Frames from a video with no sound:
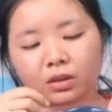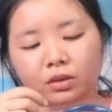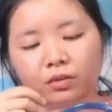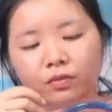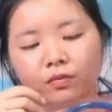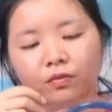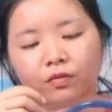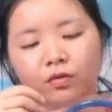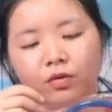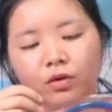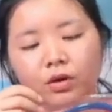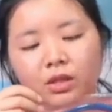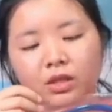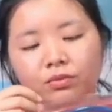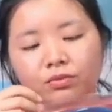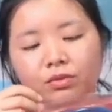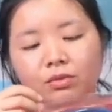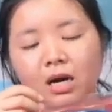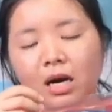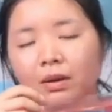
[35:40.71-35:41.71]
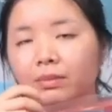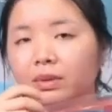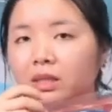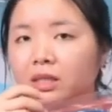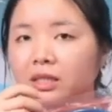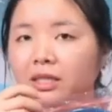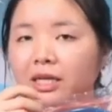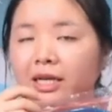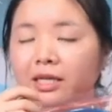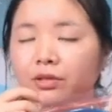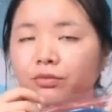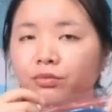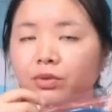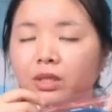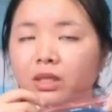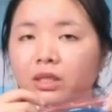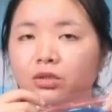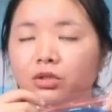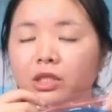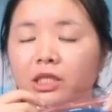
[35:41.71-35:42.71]
for the requirement that
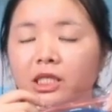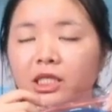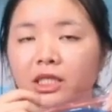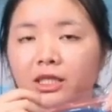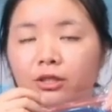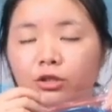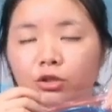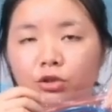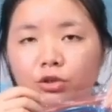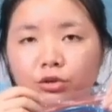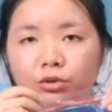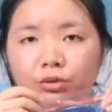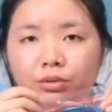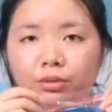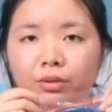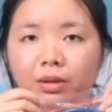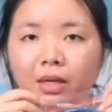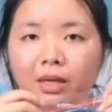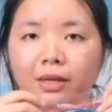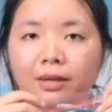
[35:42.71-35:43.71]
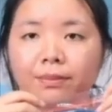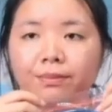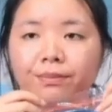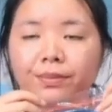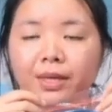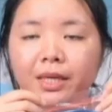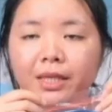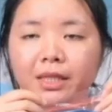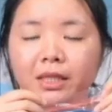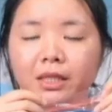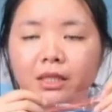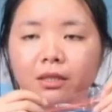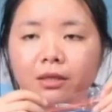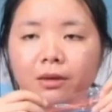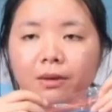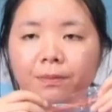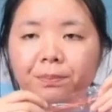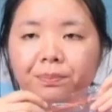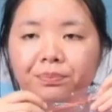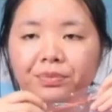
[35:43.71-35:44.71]
which needs to meet
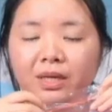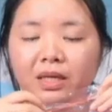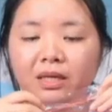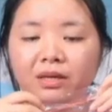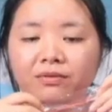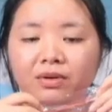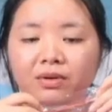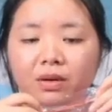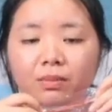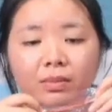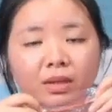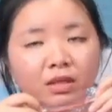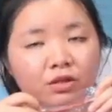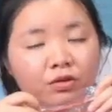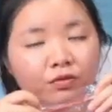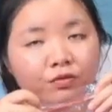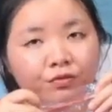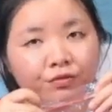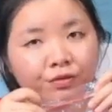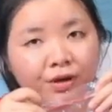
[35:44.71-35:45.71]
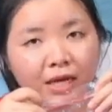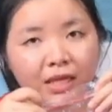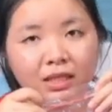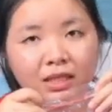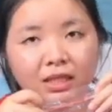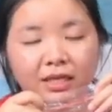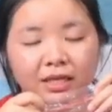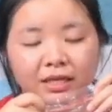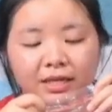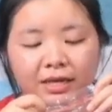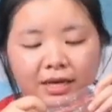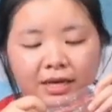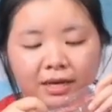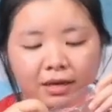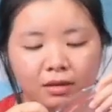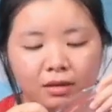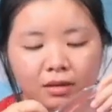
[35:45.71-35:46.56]
the environmental friendly. Yeah.